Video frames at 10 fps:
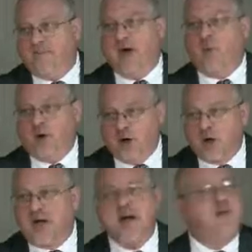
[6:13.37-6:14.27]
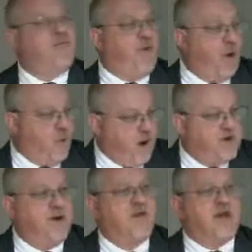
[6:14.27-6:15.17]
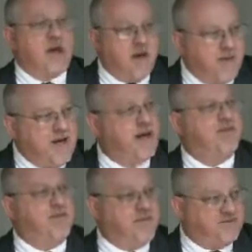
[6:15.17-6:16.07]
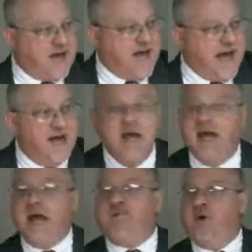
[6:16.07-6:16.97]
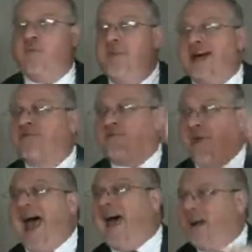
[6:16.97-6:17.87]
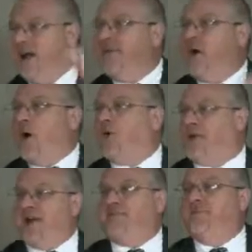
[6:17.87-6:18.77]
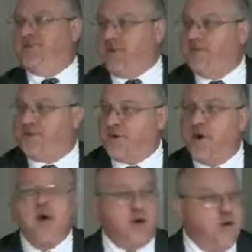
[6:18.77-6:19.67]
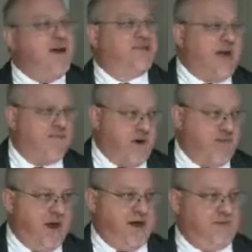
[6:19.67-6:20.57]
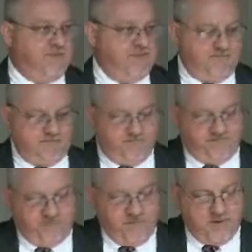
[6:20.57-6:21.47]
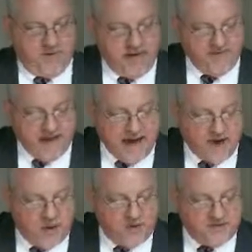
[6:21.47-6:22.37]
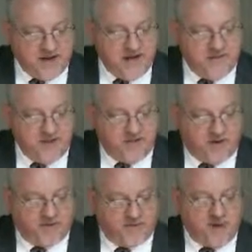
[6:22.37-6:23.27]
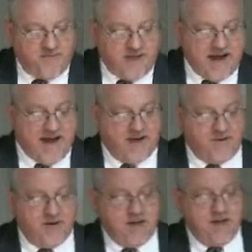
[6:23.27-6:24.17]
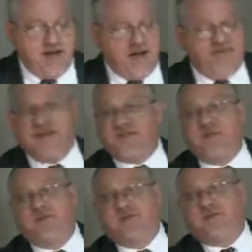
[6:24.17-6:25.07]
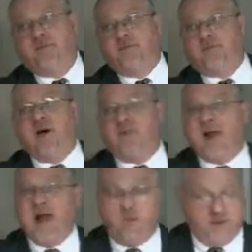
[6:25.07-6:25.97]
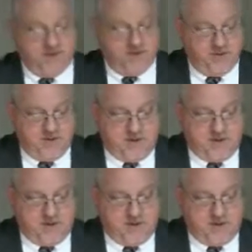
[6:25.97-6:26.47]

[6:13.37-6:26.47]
They were looking forward to the coming of the Messiah. If you miss that in the Old Testament scripture, you missed everything. But even our Lord said then in verse 25, and this is tough language.